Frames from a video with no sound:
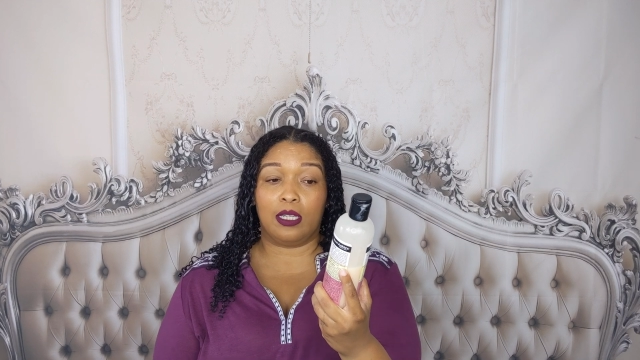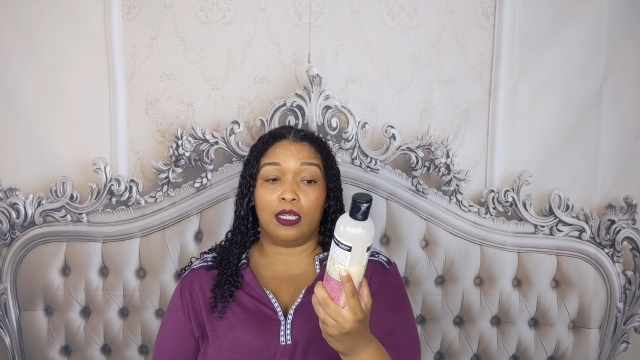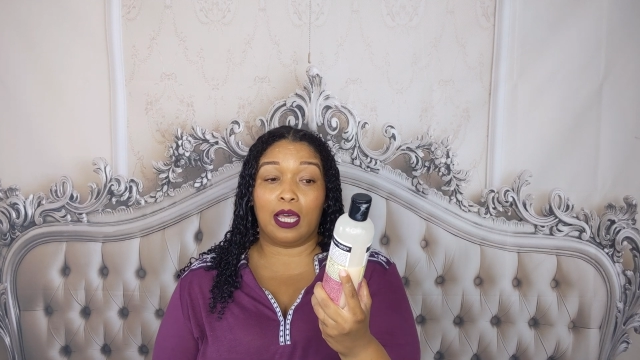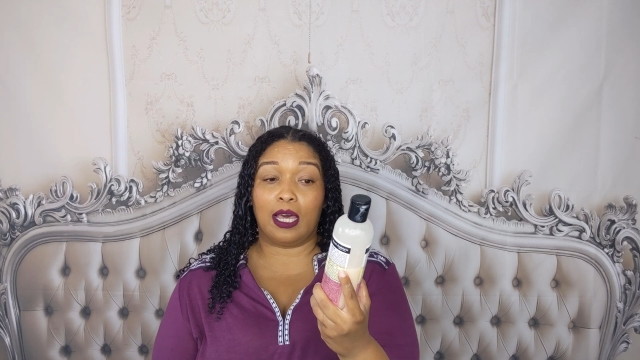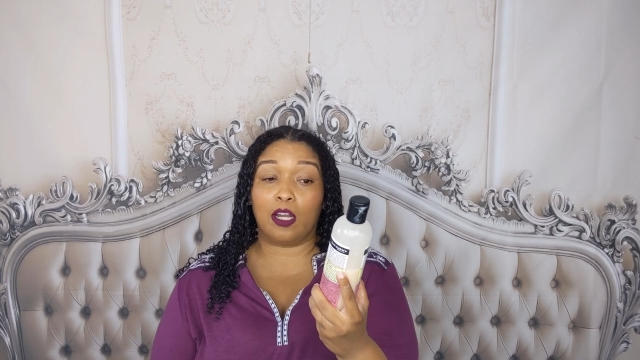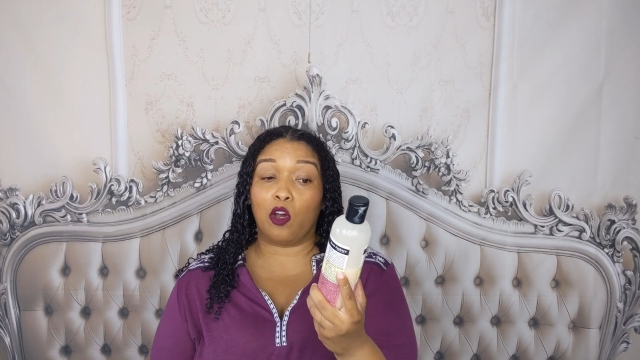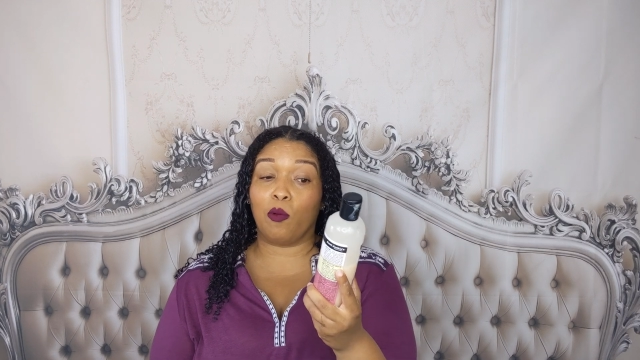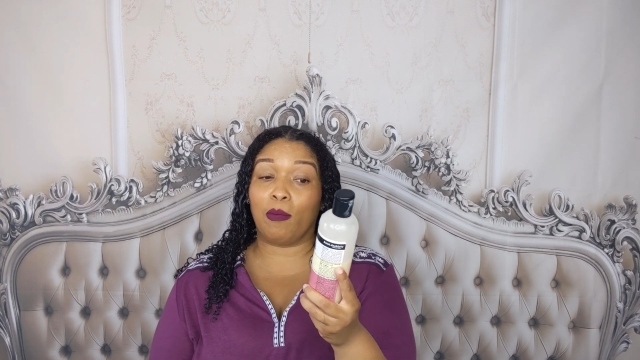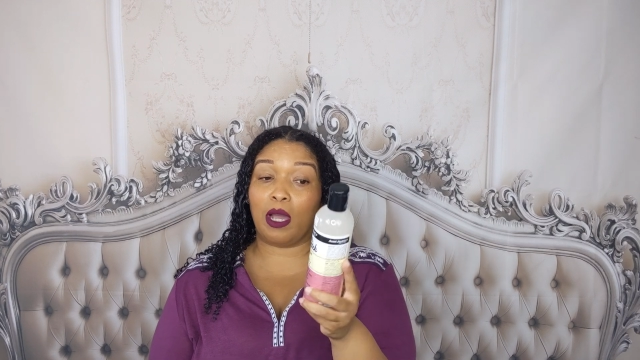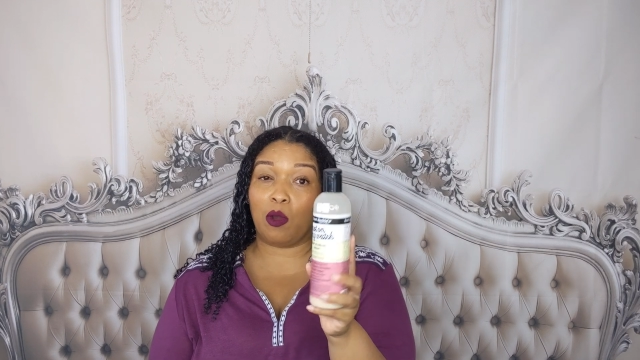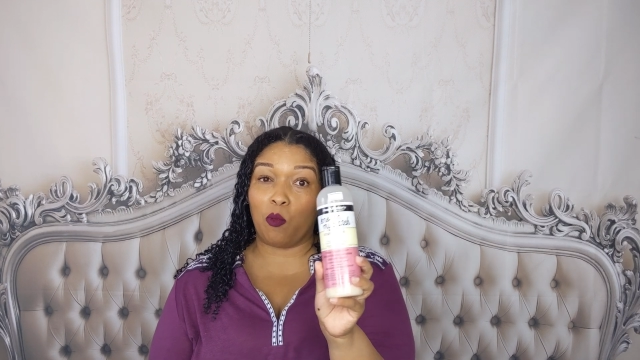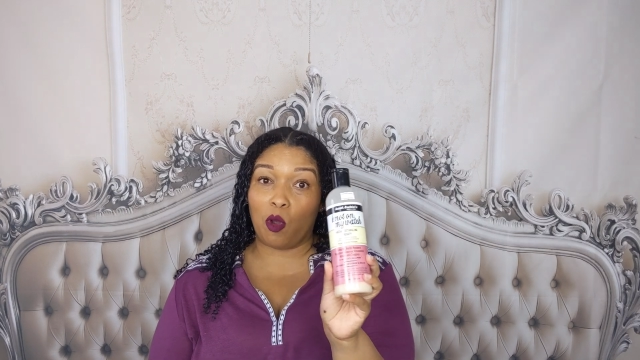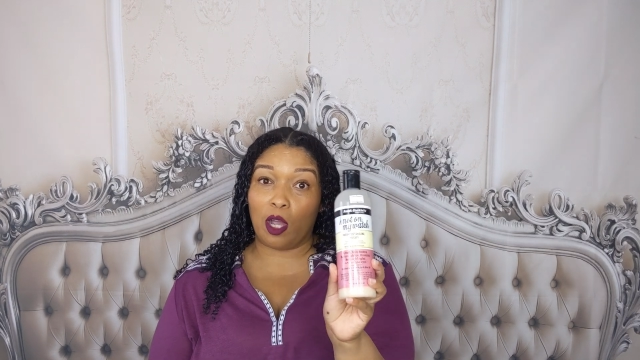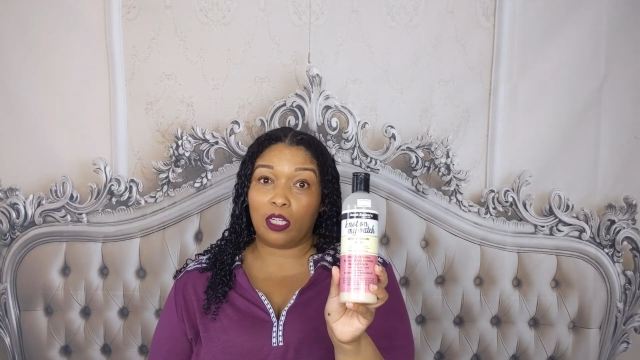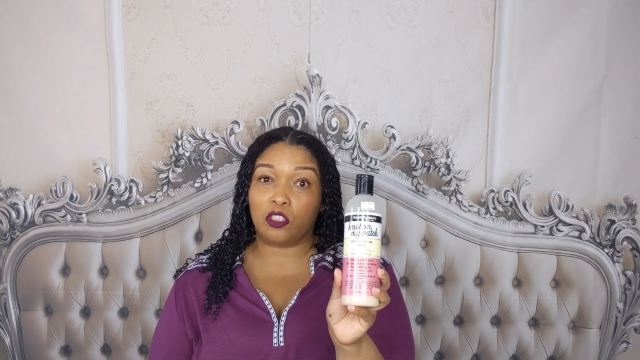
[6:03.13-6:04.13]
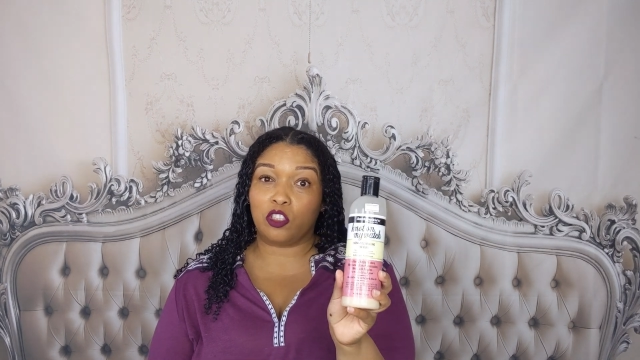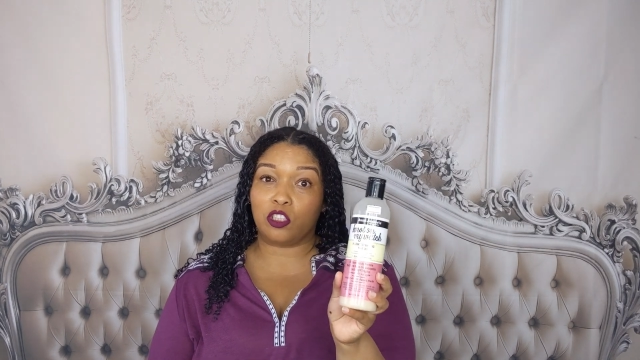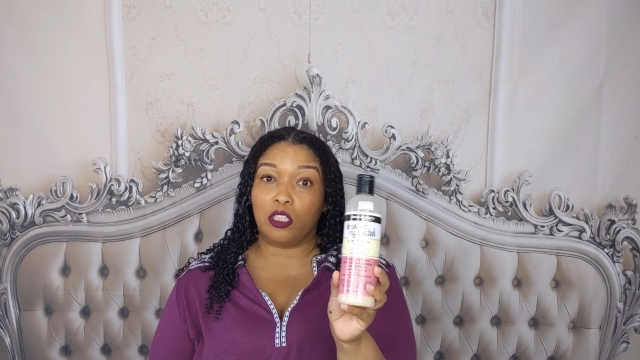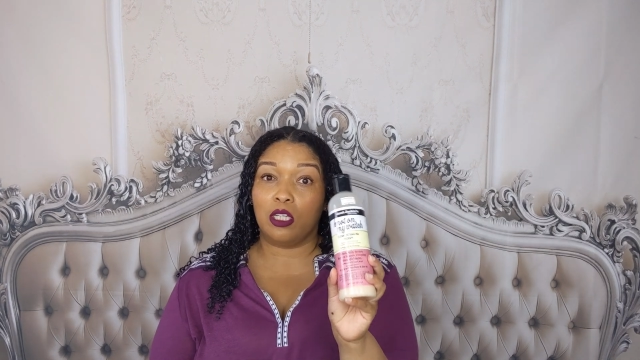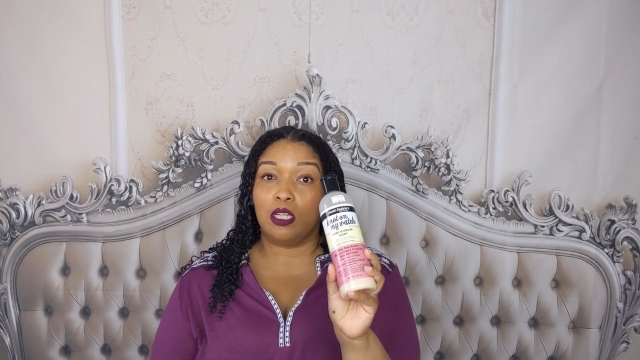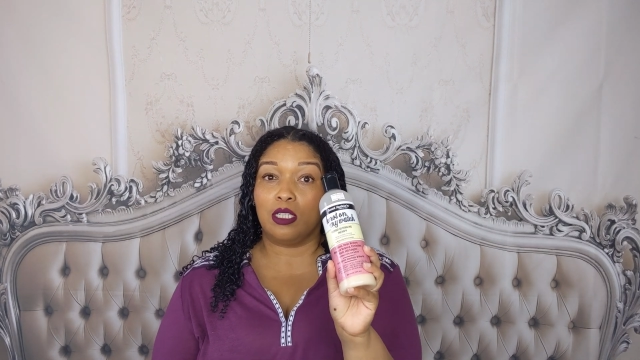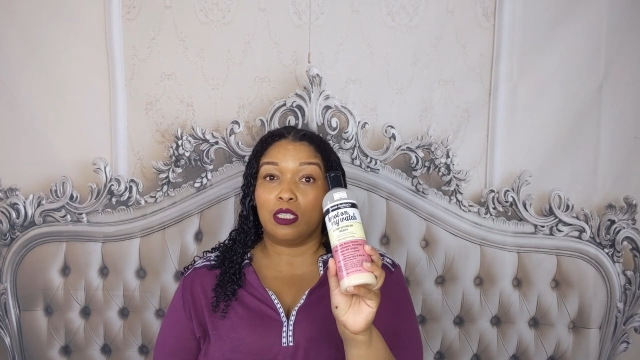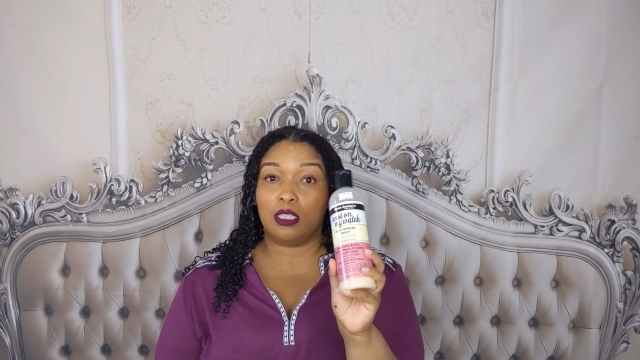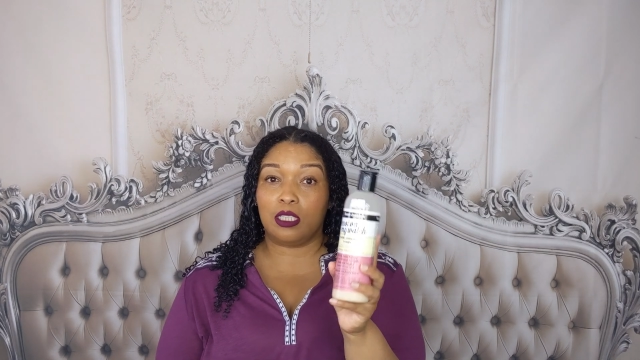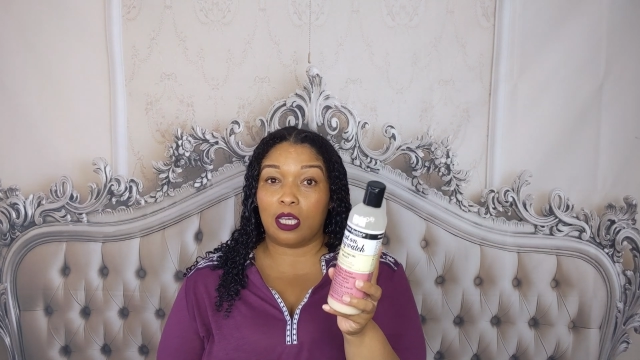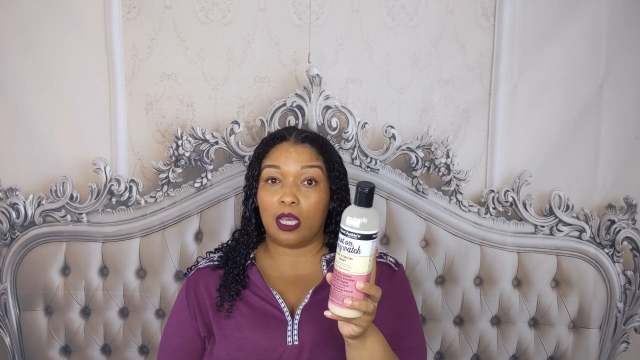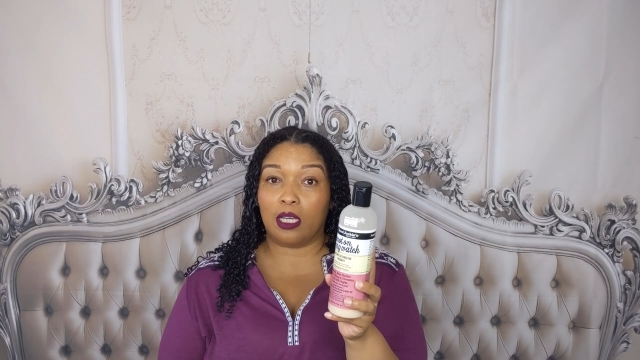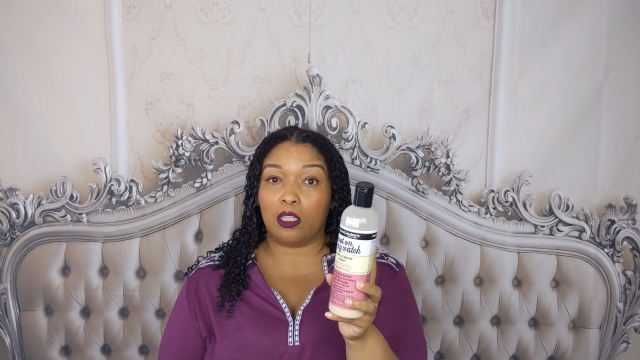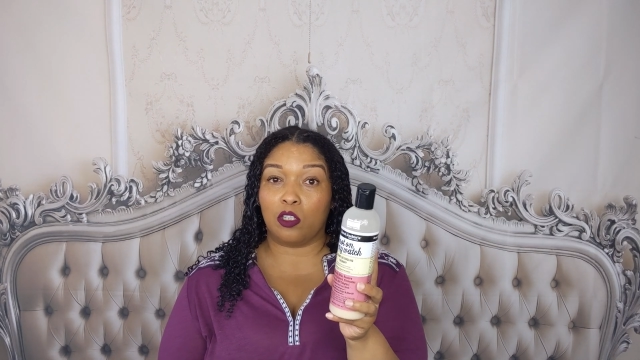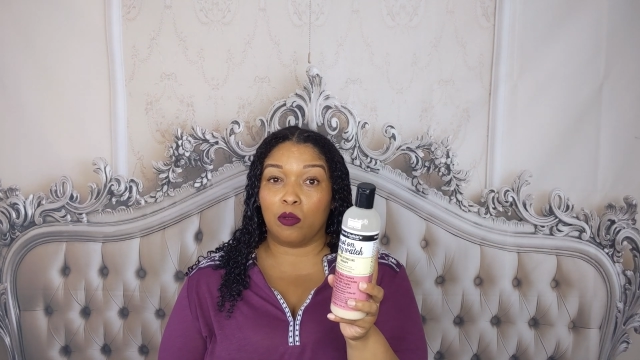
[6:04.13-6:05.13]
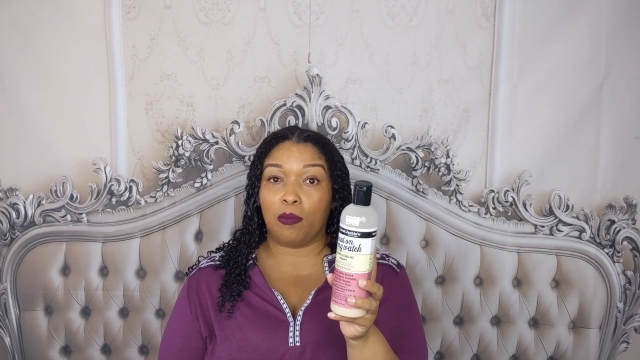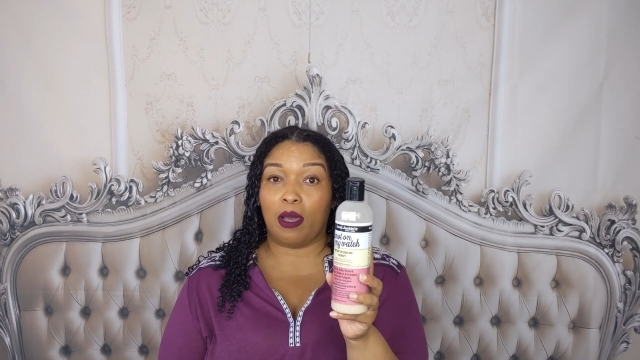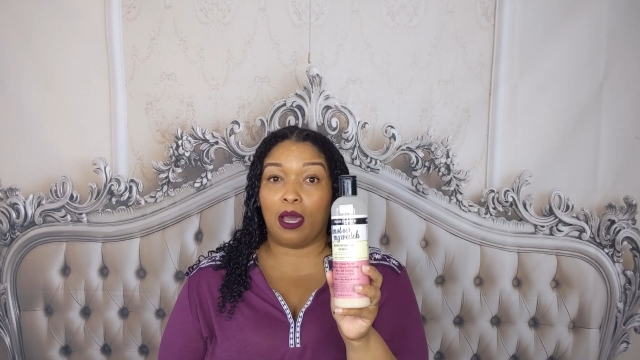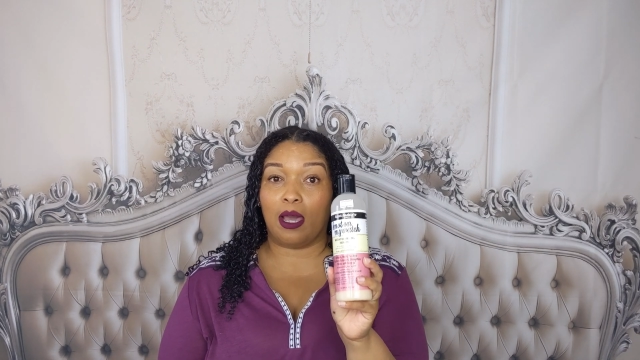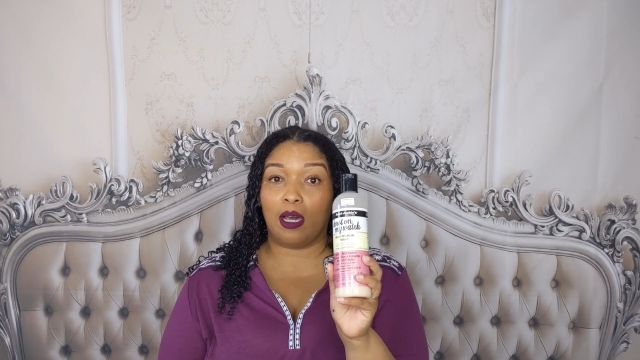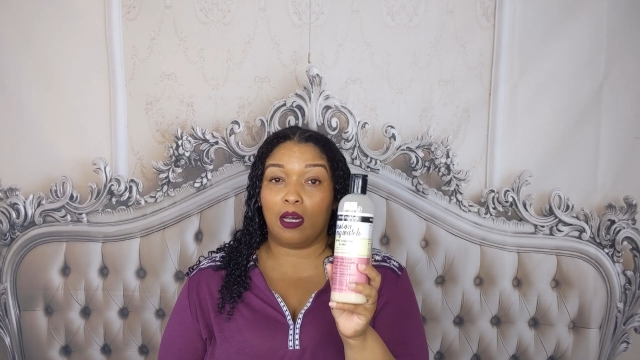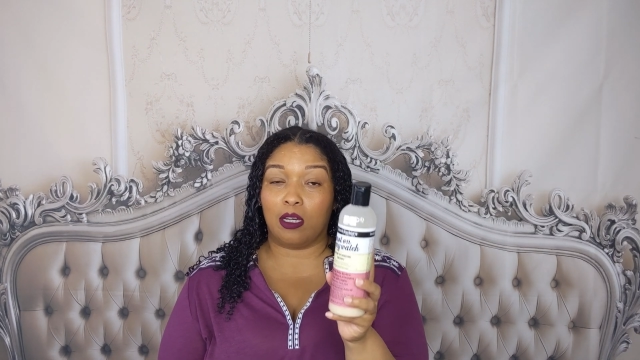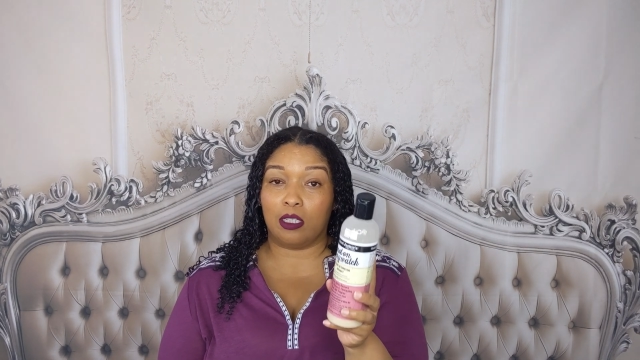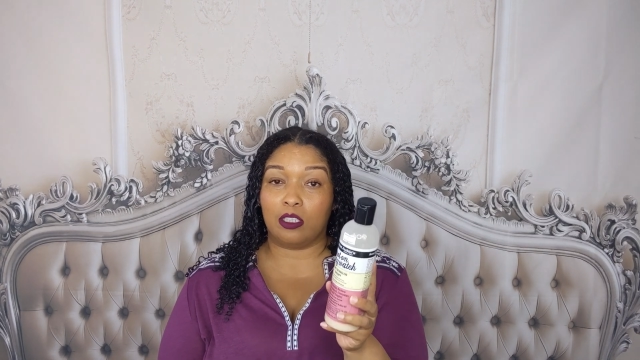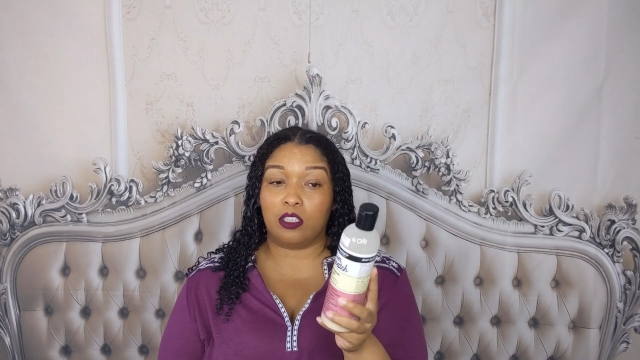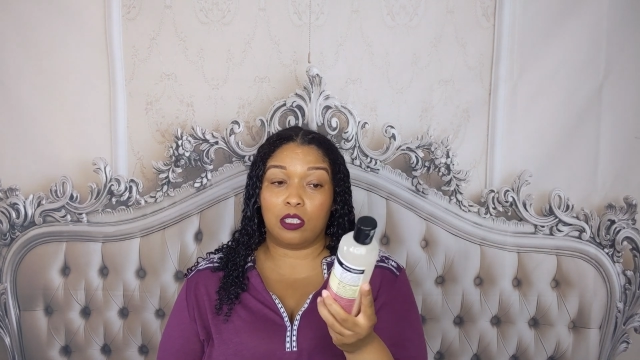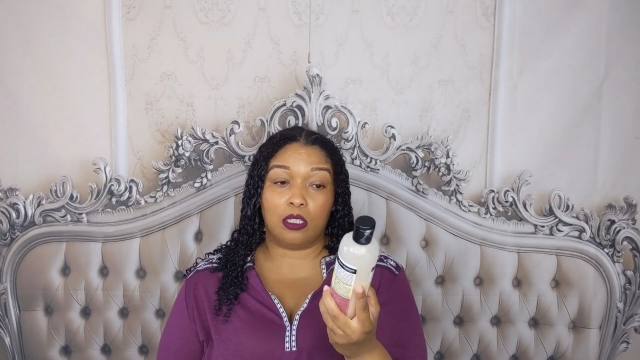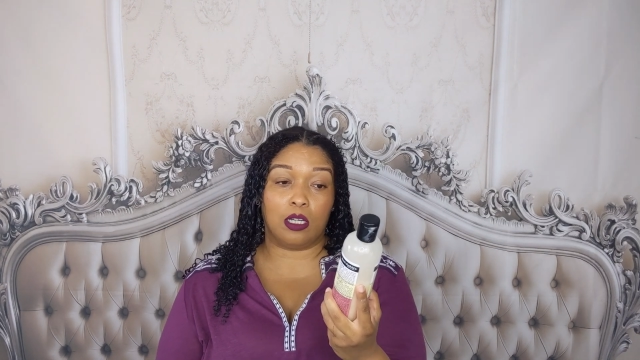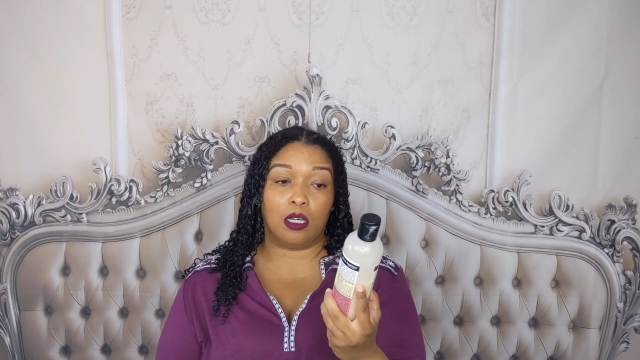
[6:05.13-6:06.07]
Not On My Watch Detangler by